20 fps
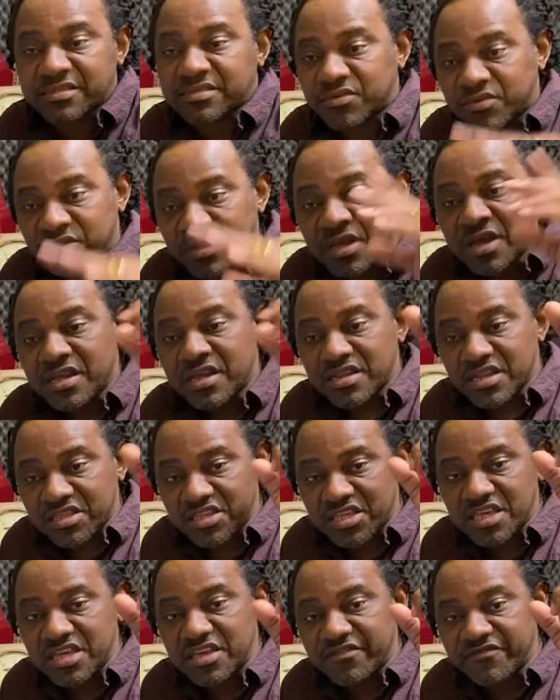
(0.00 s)
So the, the
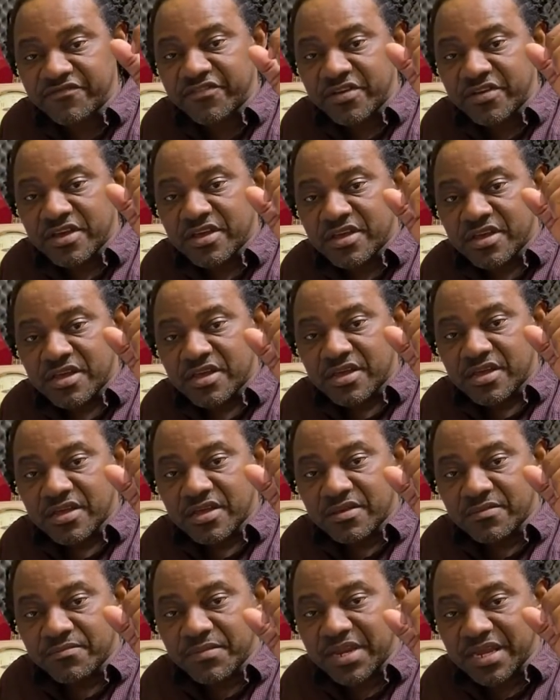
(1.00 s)
chief
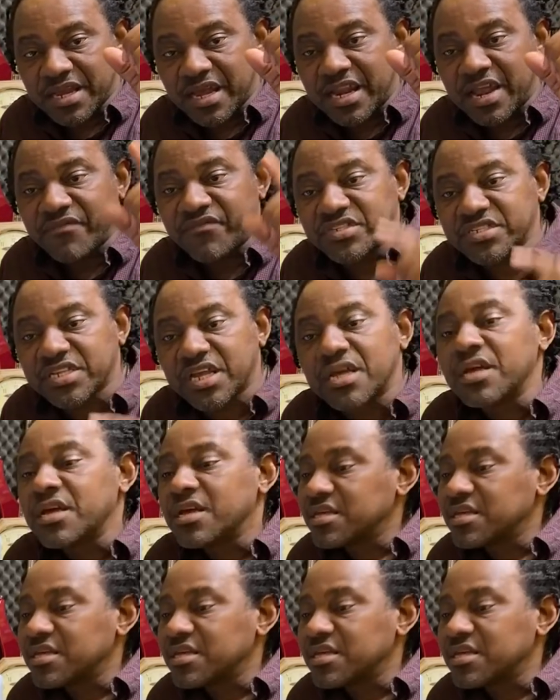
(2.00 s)
medical officer,